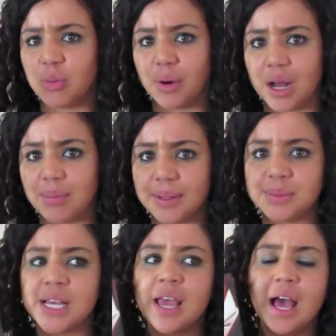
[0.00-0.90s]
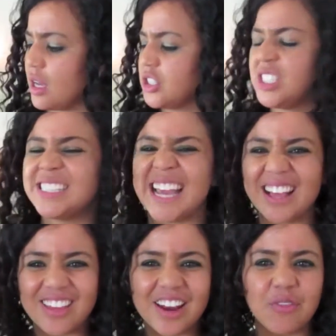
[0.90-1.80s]
problems. She's
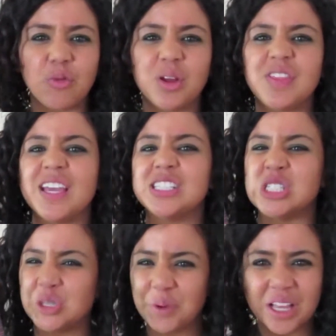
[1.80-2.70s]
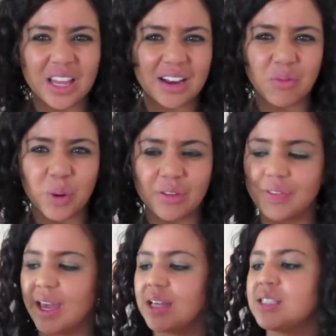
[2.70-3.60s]
saying a lot of weird things, doing a lot of
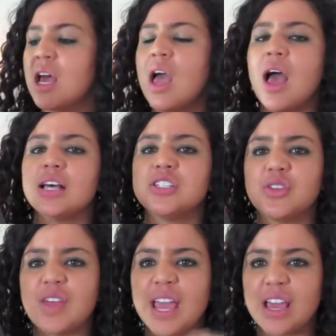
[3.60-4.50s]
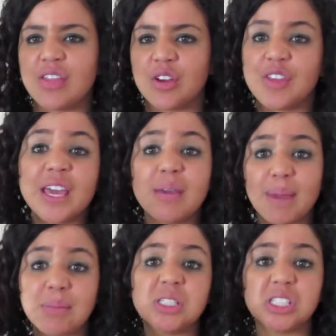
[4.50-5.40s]
weird things, so they're thinking
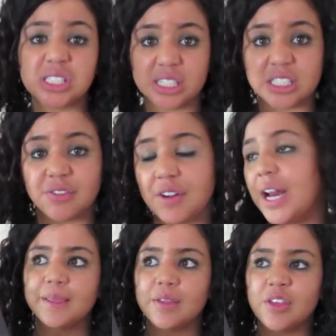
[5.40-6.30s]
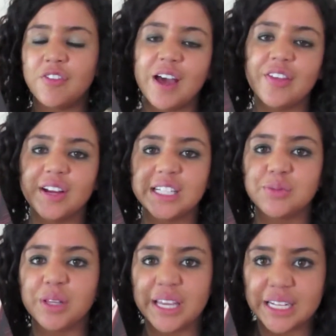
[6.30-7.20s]
maybe she's schizophrenic. The father
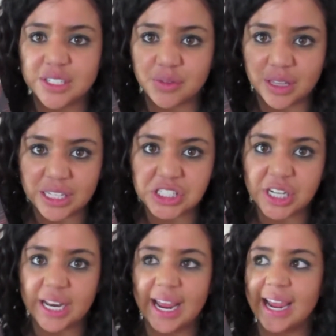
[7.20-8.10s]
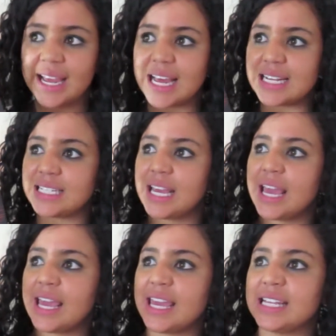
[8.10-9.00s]
gets really into religion, and
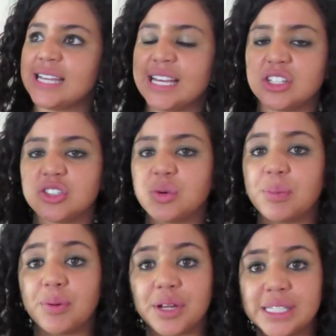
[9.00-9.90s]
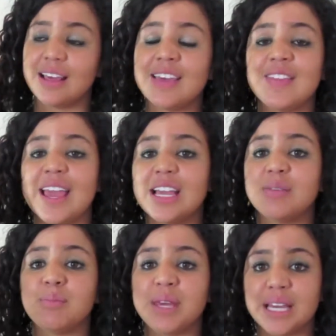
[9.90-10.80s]
he takes her to a priest, and
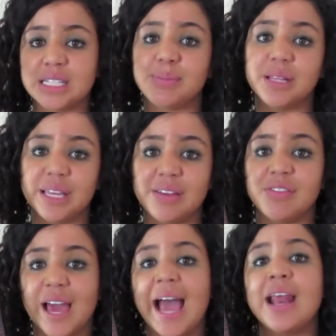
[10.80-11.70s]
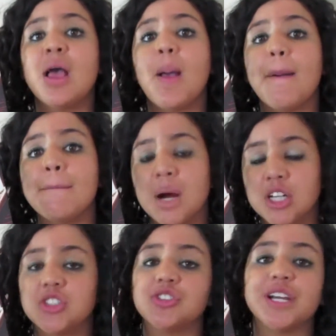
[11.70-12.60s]
they begin to believe that
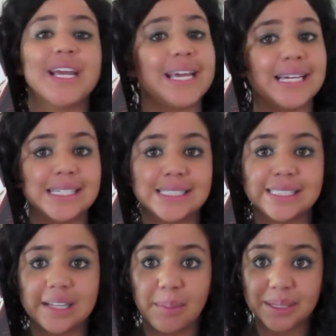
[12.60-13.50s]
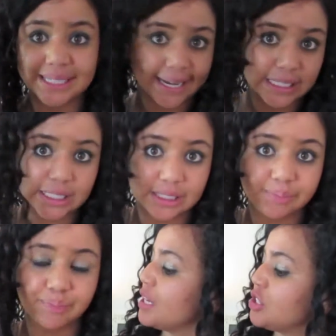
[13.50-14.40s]
Marjorie is possessed.
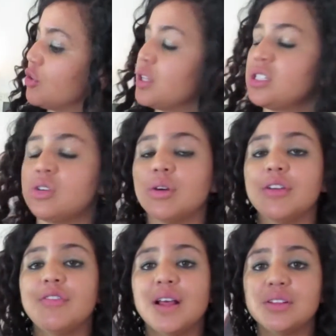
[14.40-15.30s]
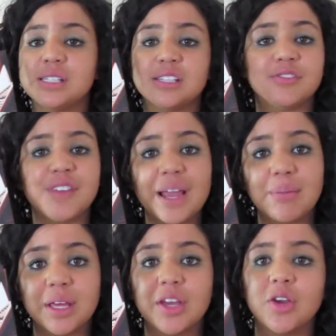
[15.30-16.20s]
So the story follows this
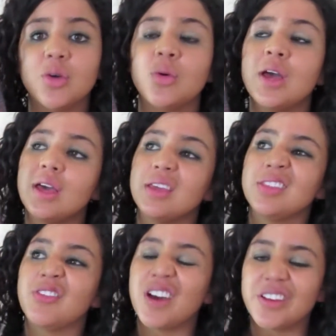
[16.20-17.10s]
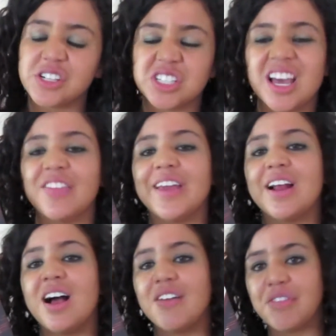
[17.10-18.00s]
family who, the father had just gotten laid
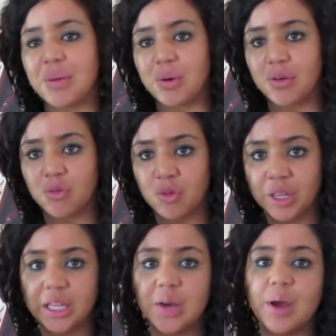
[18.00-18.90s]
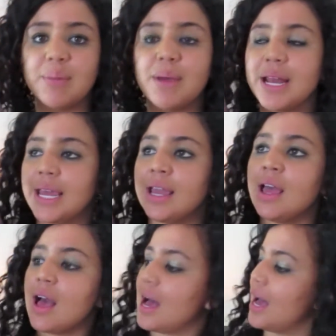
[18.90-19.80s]
off, they were really low on money,
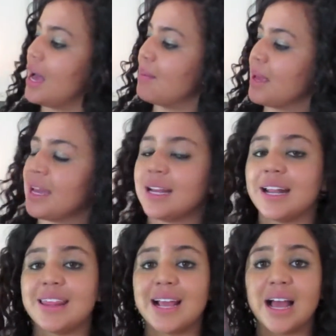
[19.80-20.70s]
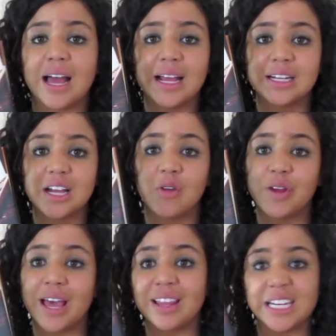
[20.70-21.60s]
and they got a
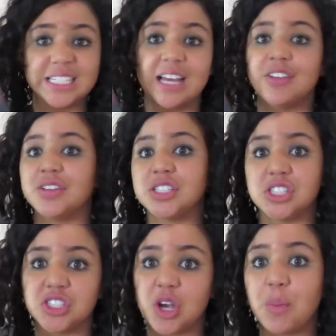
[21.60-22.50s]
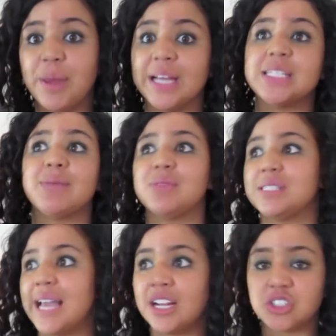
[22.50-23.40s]
reality television show, picked up
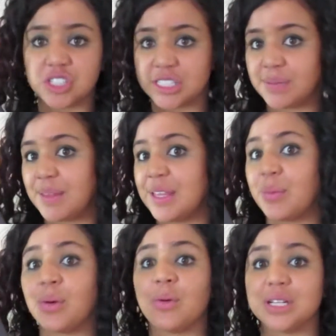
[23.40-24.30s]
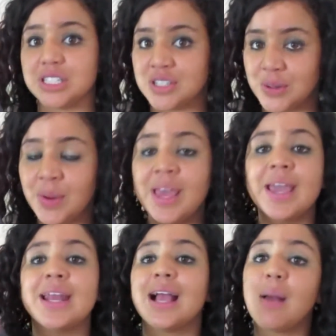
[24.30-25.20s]
this exorcism that they were going to do,
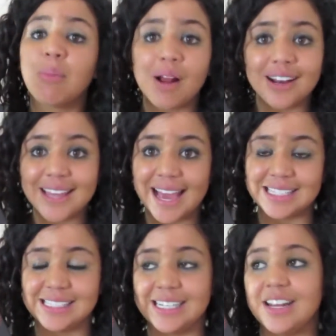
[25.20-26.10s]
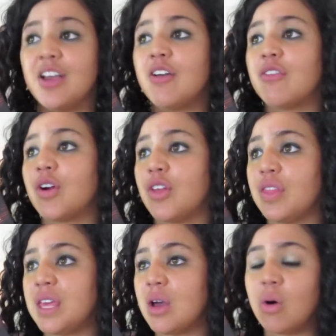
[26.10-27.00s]
and it got broadcasted for
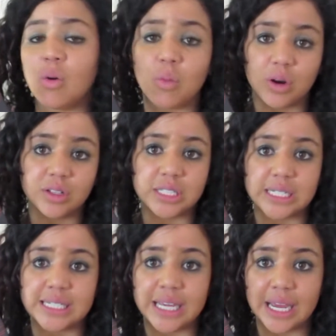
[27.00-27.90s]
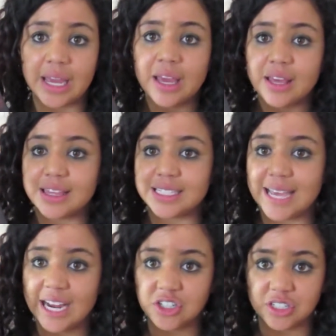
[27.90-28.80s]
the whole world to see, this
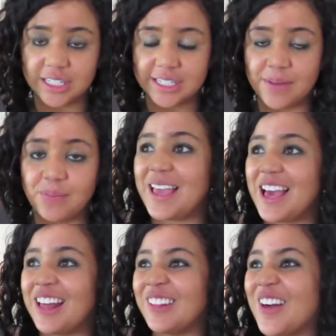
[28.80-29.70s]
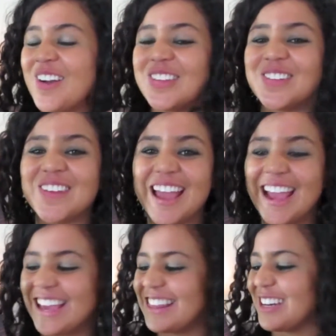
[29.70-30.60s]
exorcism. Along the
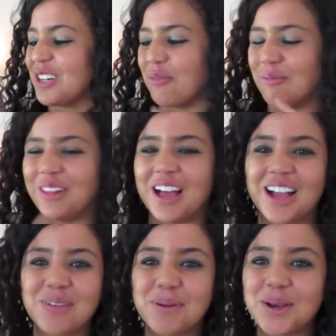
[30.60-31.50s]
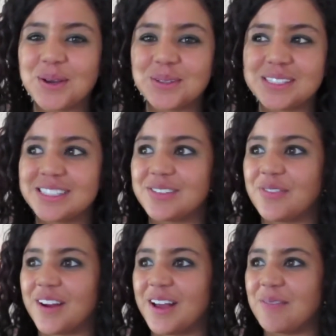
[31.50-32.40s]
way, there are blog posts
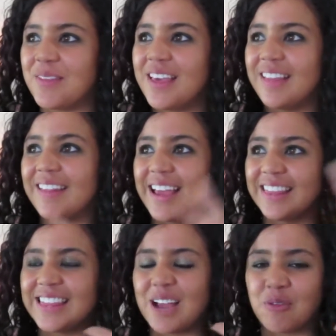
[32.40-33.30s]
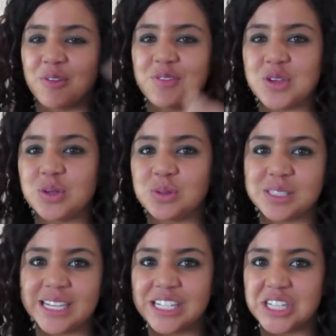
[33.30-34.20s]
from like that
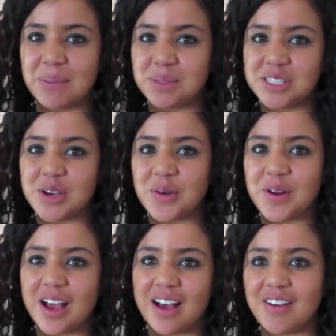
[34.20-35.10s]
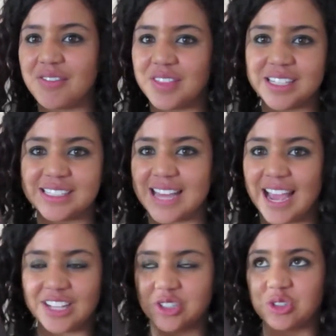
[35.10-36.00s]
reviews each episode of this
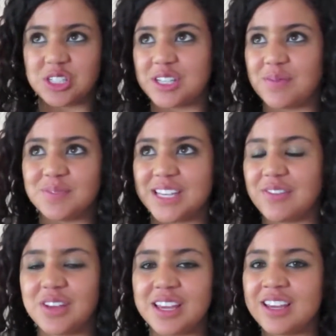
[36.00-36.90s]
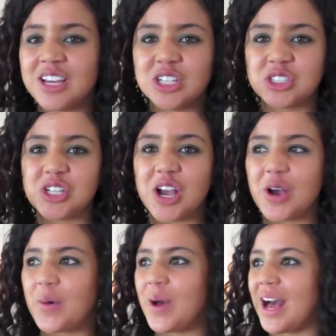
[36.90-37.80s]
exorcism TV
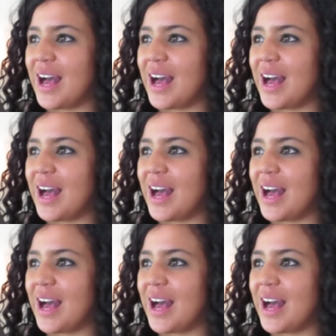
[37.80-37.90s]
show.